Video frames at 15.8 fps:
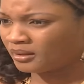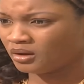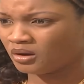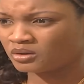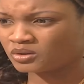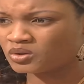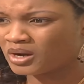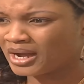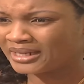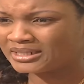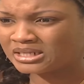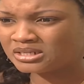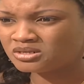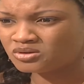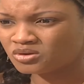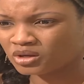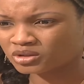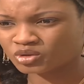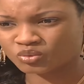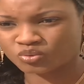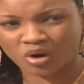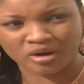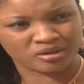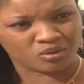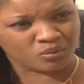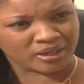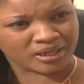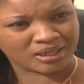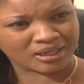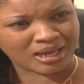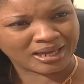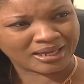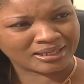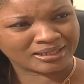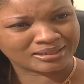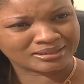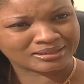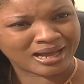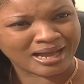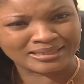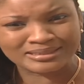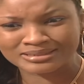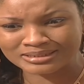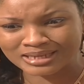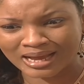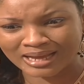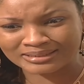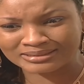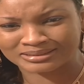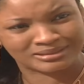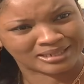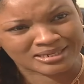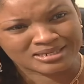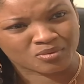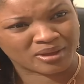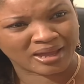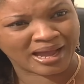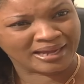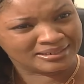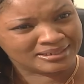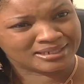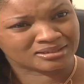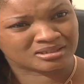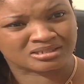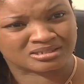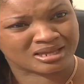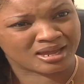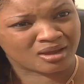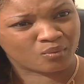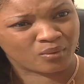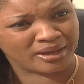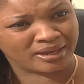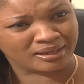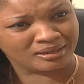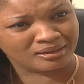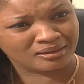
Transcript: Uncle, I did not run away. I stayed away. I needed to stay away.